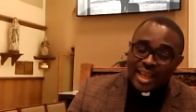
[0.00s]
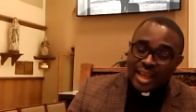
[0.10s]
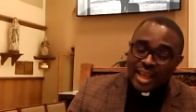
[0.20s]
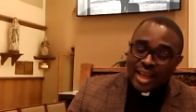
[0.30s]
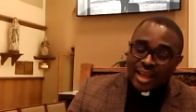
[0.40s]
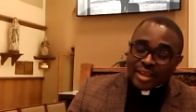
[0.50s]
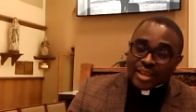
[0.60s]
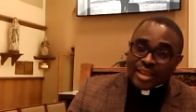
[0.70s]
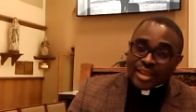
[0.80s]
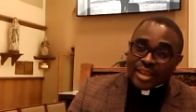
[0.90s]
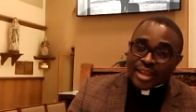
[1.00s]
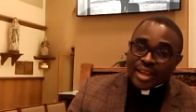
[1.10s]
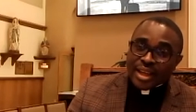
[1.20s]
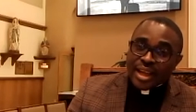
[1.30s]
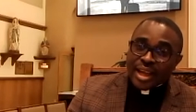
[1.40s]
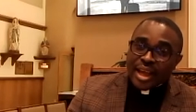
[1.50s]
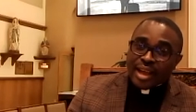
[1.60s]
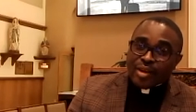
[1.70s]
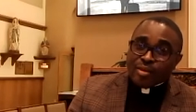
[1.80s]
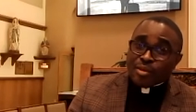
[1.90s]
I, I
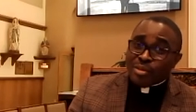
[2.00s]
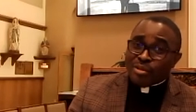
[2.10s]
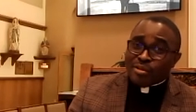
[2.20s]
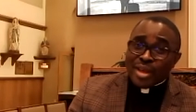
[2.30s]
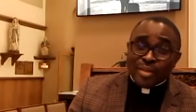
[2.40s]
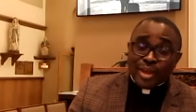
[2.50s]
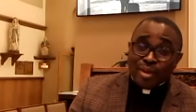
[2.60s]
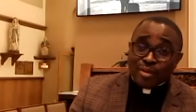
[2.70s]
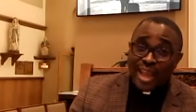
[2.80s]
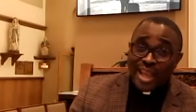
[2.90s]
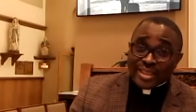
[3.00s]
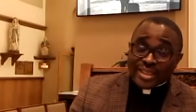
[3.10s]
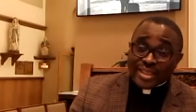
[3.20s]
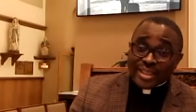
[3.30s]
come from a family of eight.